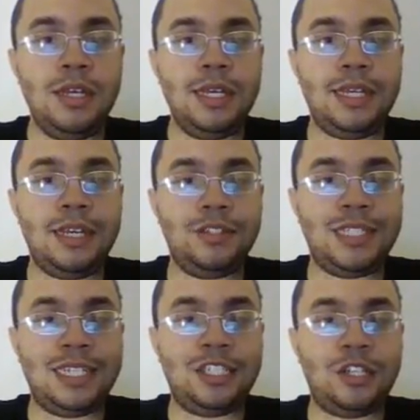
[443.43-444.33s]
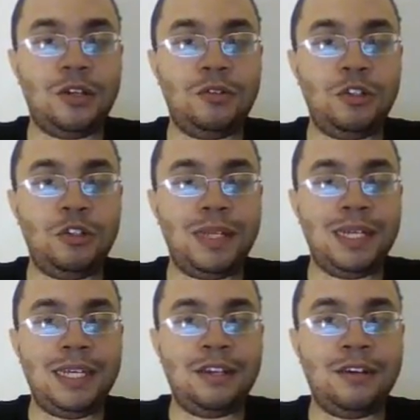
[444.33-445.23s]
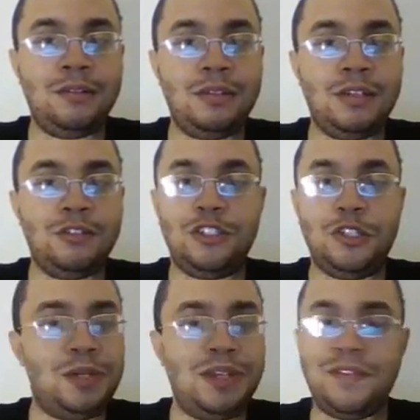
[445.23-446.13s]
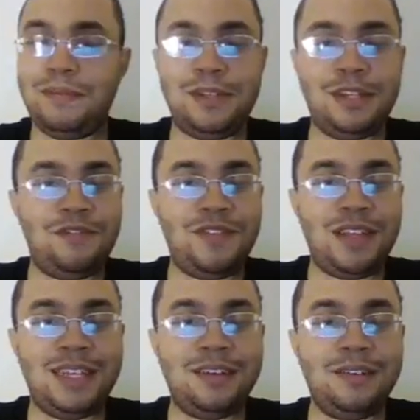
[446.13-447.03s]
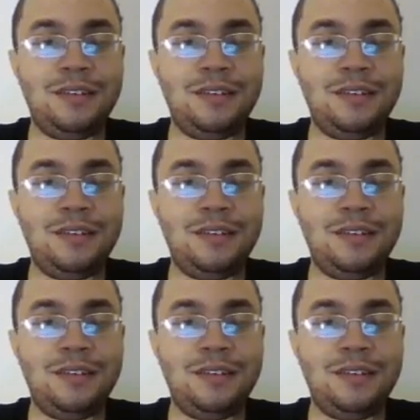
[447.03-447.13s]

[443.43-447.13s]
He kills that stone. You play here. There's no need for him to defend there.